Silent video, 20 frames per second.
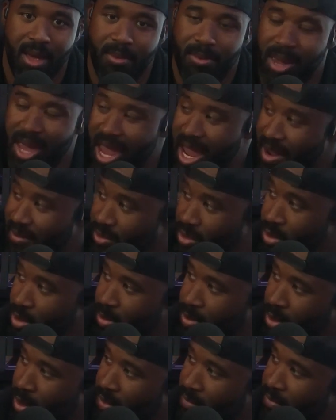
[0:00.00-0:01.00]

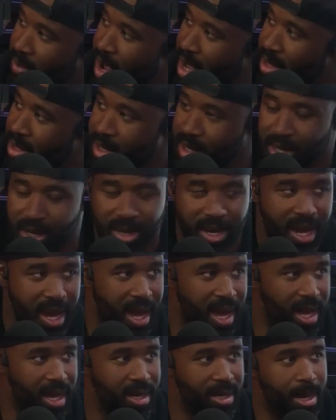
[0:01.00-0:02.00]
behavioral profiling
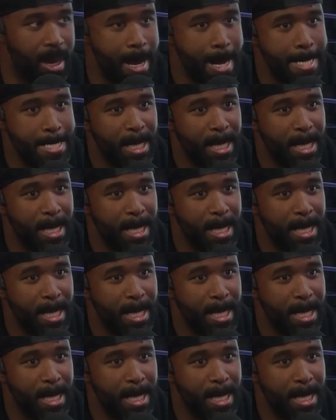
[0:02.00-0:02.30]
and,